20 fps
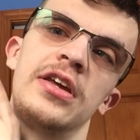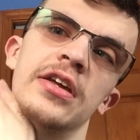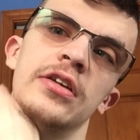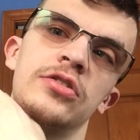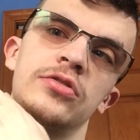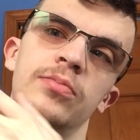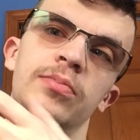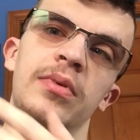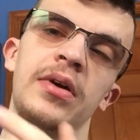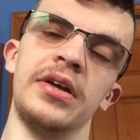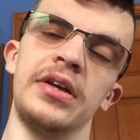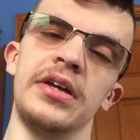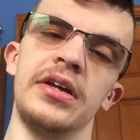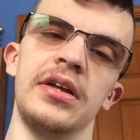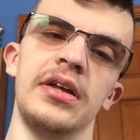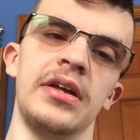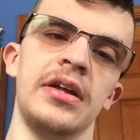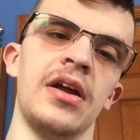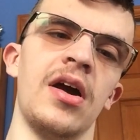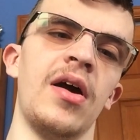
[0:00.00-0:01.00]
each, but,
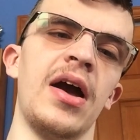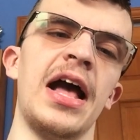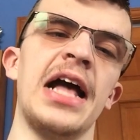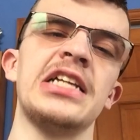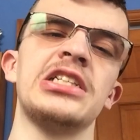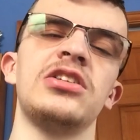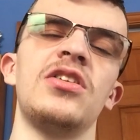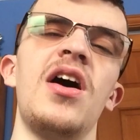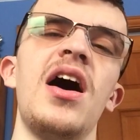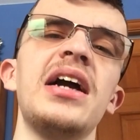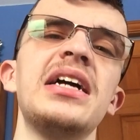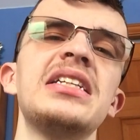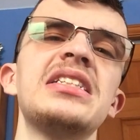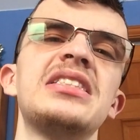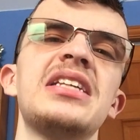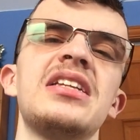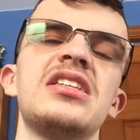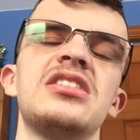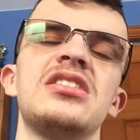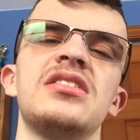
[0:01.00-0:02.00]
you know, as long
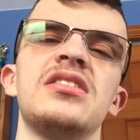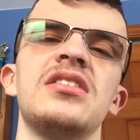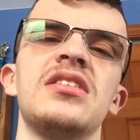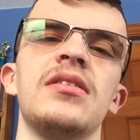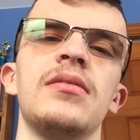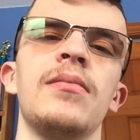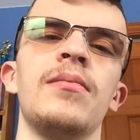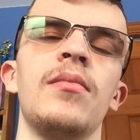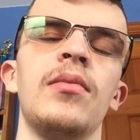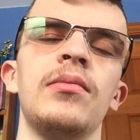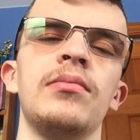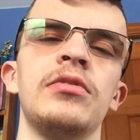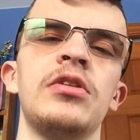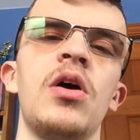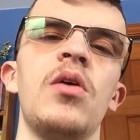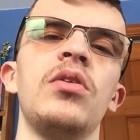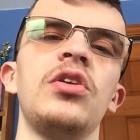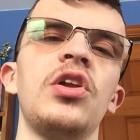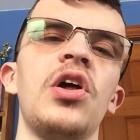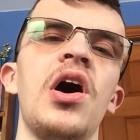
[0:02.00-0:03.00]
as it's
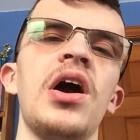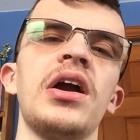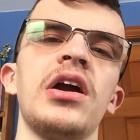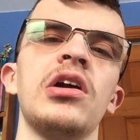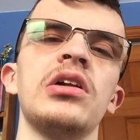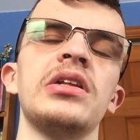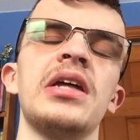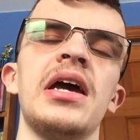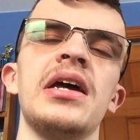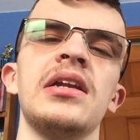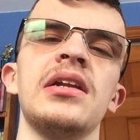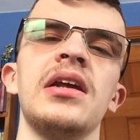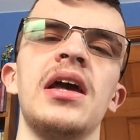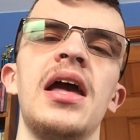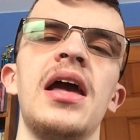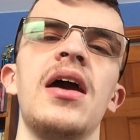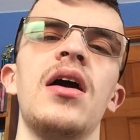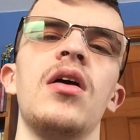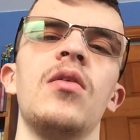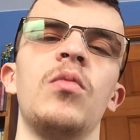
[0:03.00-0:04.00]
no longer than
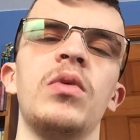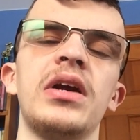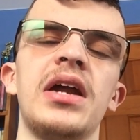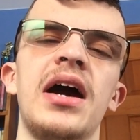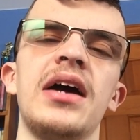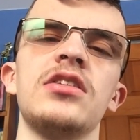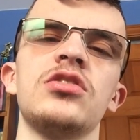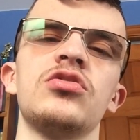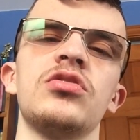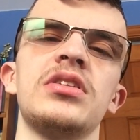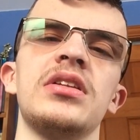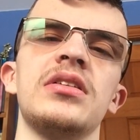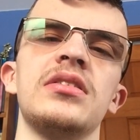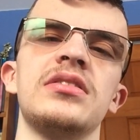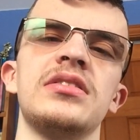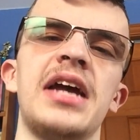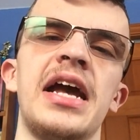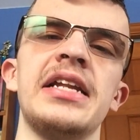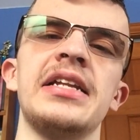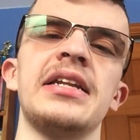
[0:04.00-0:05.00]

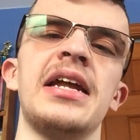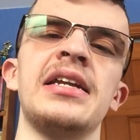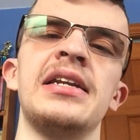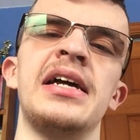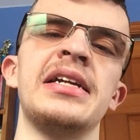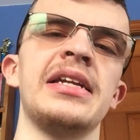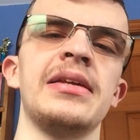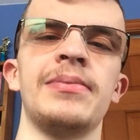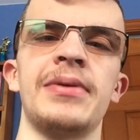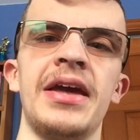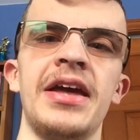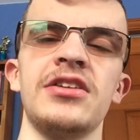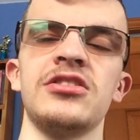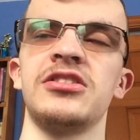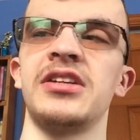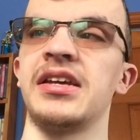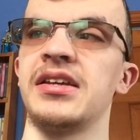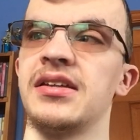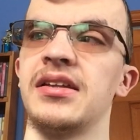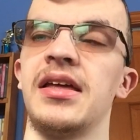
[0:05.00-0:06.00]
190
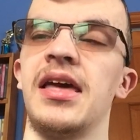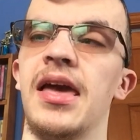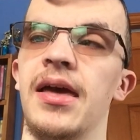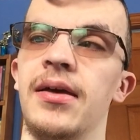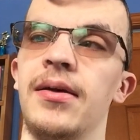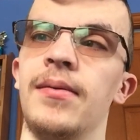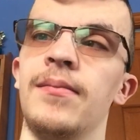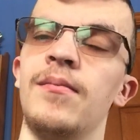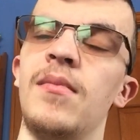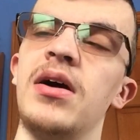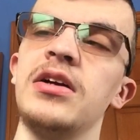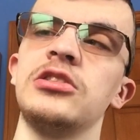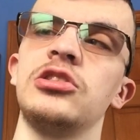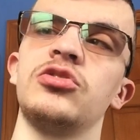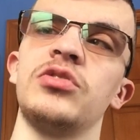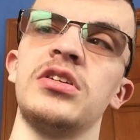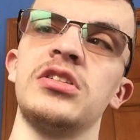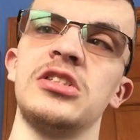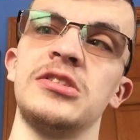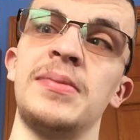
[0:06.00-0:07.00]
pages, like,
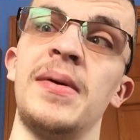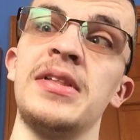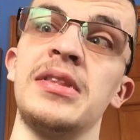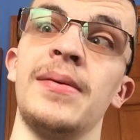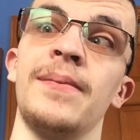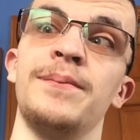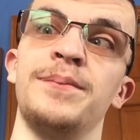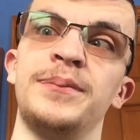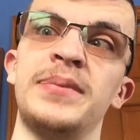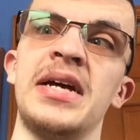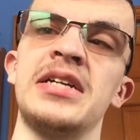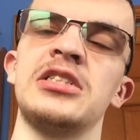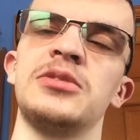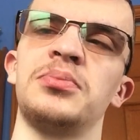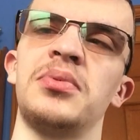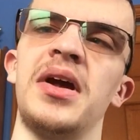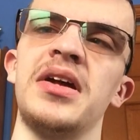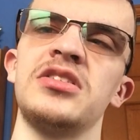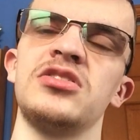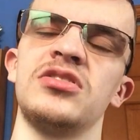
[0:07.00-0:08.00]
monstrous is probably the
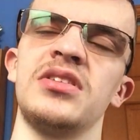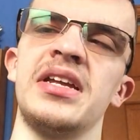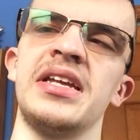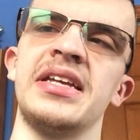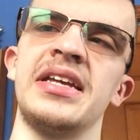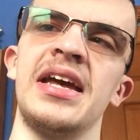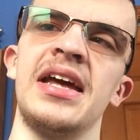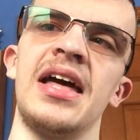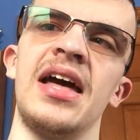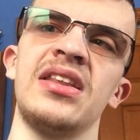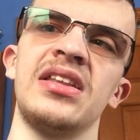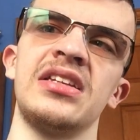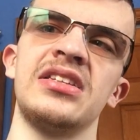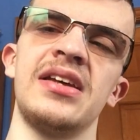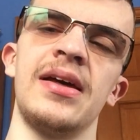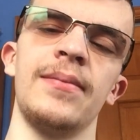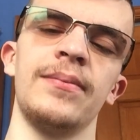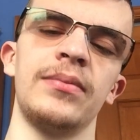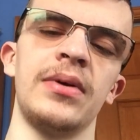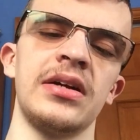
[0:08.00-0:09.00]
best price you're going to get at the
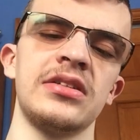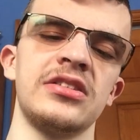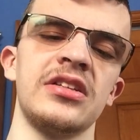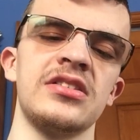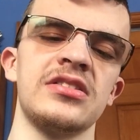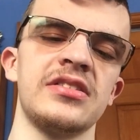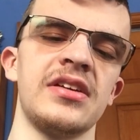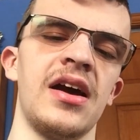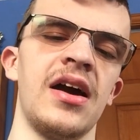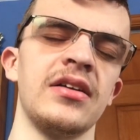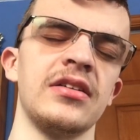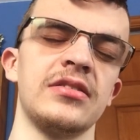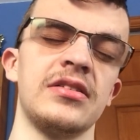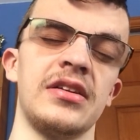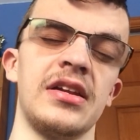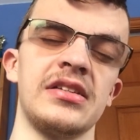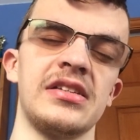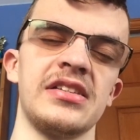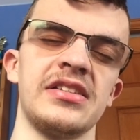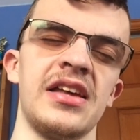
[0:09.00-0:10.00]
$10 discount,
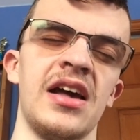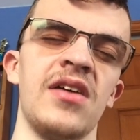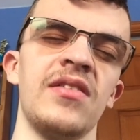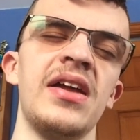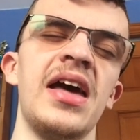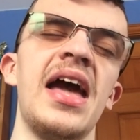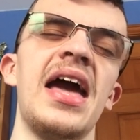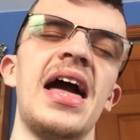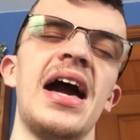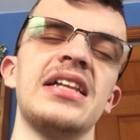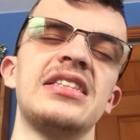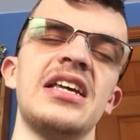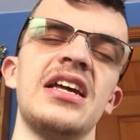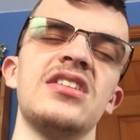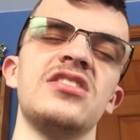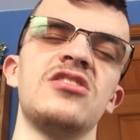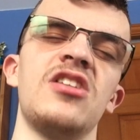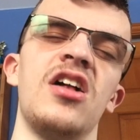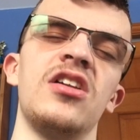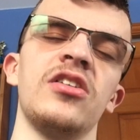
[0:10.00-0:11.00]
not discount, a
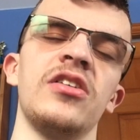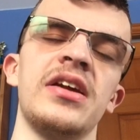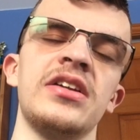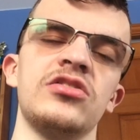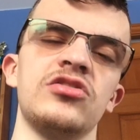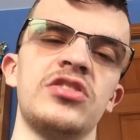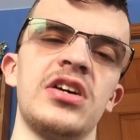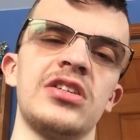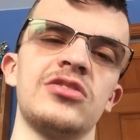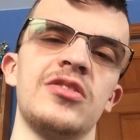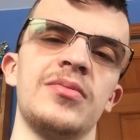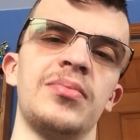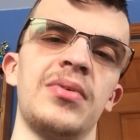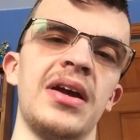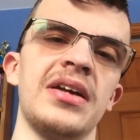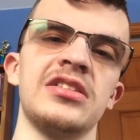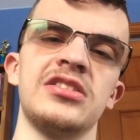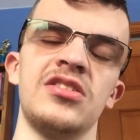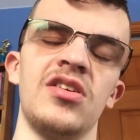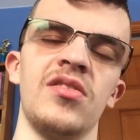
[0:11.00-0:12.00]
$10 introductory
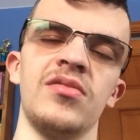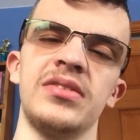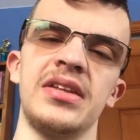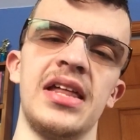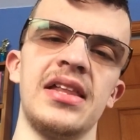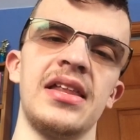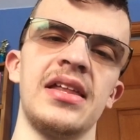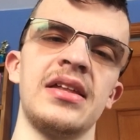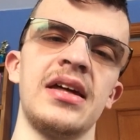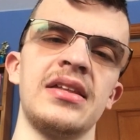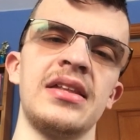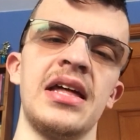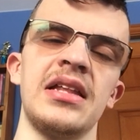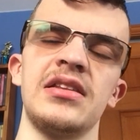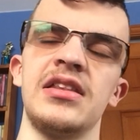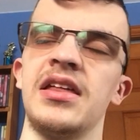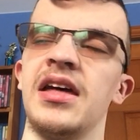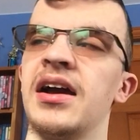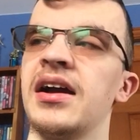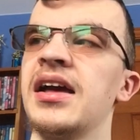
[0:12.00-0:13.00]
price, you know,
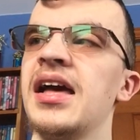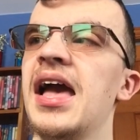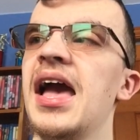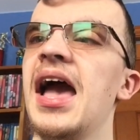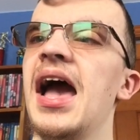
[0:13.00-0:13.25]
that thing.